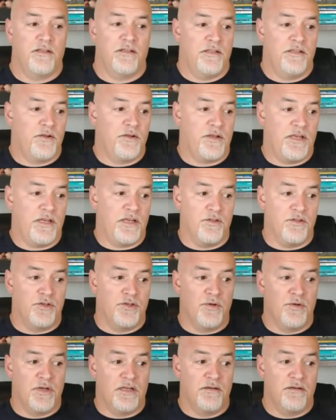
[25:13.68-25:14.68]
You can either
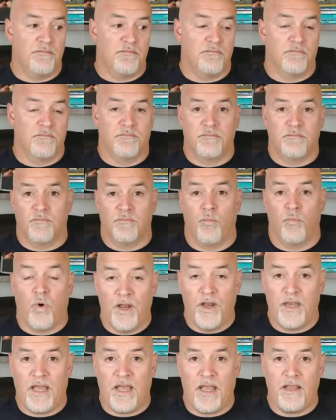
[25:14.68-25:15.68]
do it
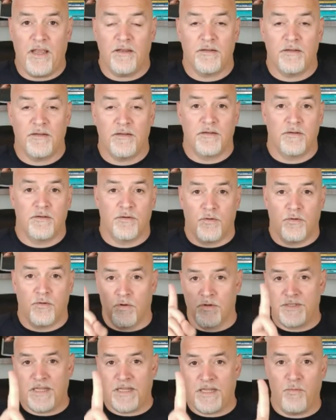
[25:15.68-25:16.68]
one day
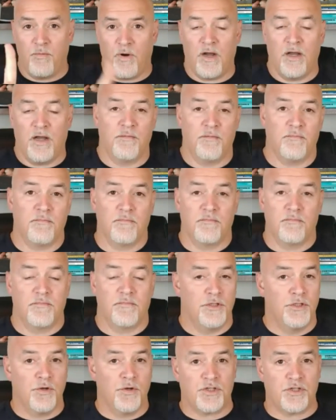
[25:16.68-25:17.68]
or day one,
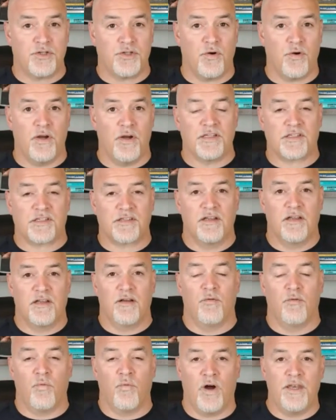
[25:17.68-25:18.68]
your choice.
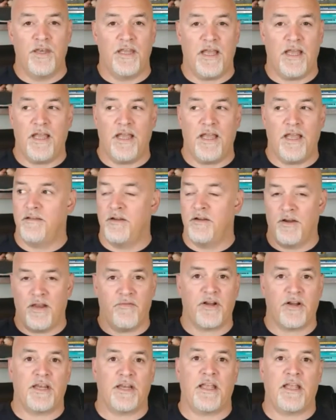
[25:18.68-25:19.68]
One day, you're
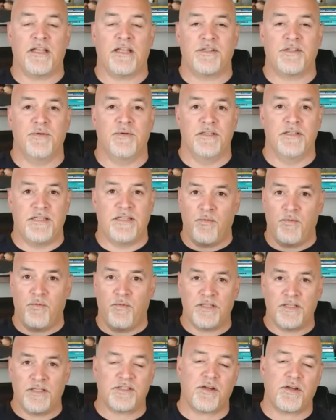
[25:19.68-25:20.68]
never going to get to it. Day
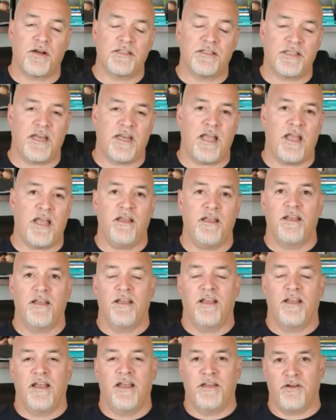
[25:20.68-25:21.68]
one starting today,
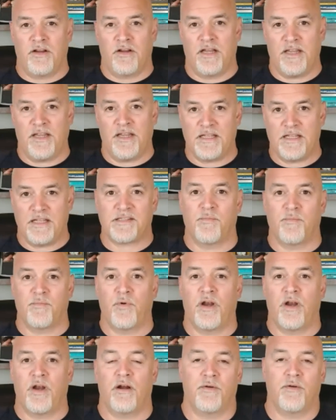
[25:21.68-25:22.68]
and you're going to get
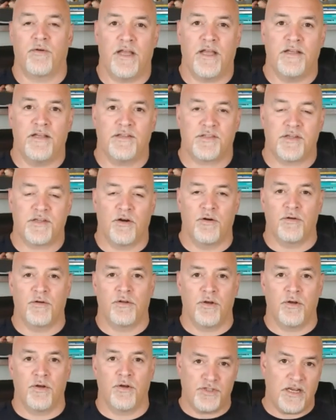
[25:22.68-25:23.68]
somewhere, okay? So
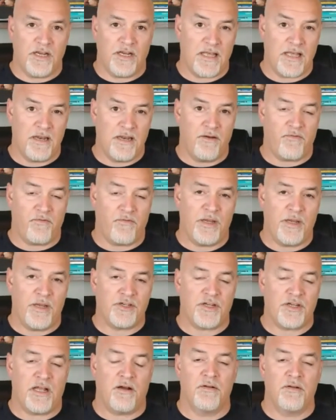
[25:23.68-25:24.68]
go check that
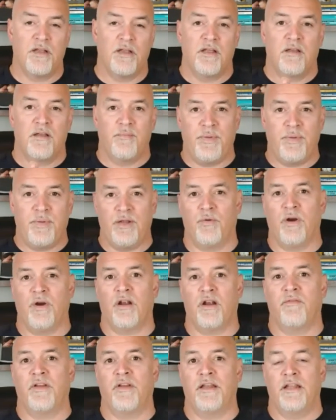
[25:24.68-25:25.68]
information out. Be
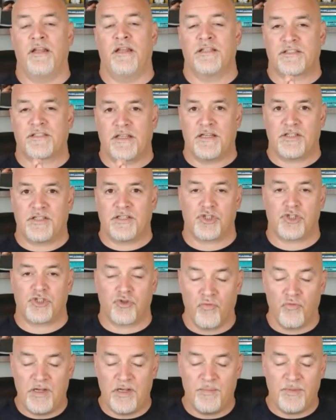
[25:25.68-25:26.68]
aware of it. It's
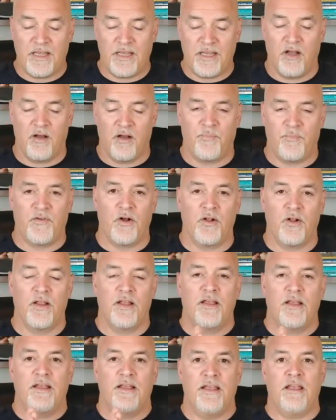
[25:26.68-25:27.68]
extremely helpful
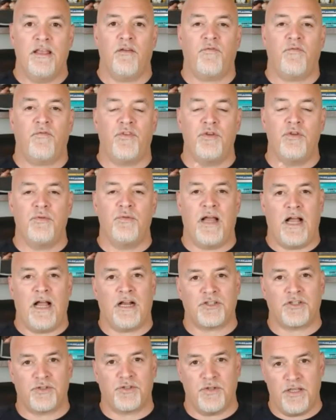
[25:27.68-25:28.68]
if you
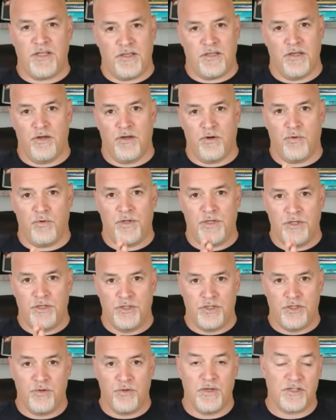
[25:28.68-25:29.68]
actually go
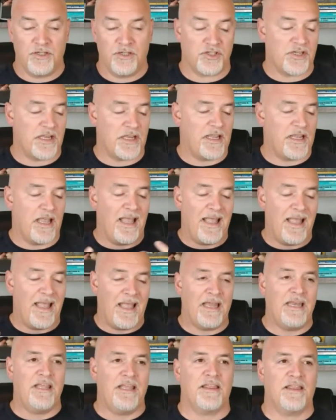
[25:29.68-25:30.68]
do it. Just like
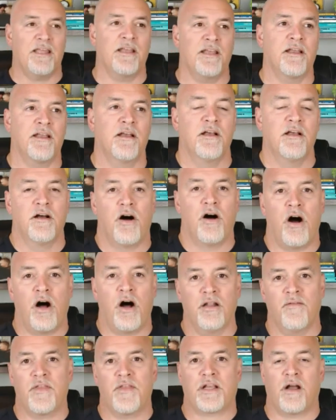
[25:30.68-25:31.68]
anything,
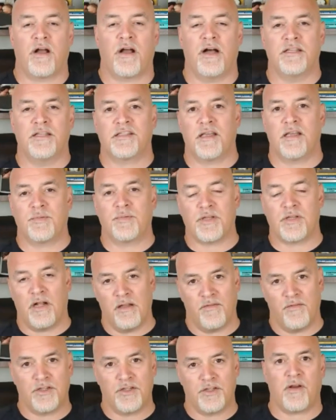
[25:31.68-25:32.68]
all of the concepts, all
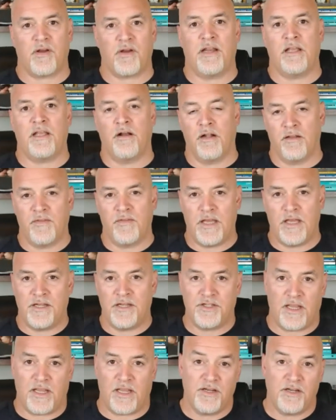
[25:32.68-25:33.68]
of the training, all of the
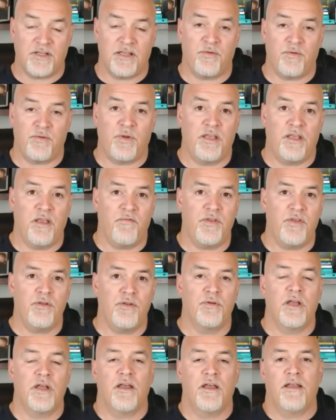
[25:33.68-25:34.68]
education that we give
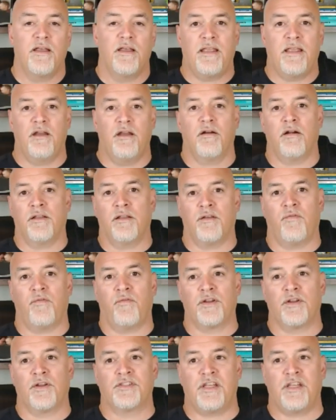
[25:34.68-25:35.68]
you here on the
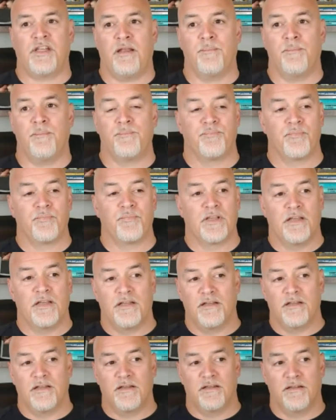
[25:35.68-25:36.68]
Funnel Team,
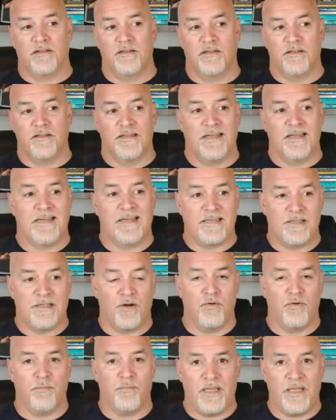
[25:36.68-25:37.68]
it
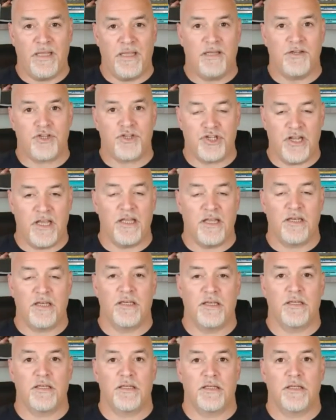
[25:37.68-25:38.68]
don't mean shit
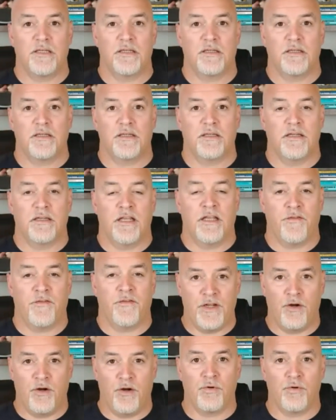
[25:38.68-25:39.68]
if
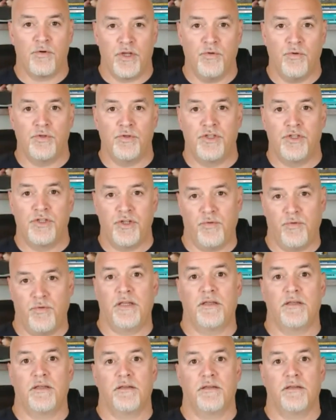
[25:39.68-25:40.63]
you don't go do it.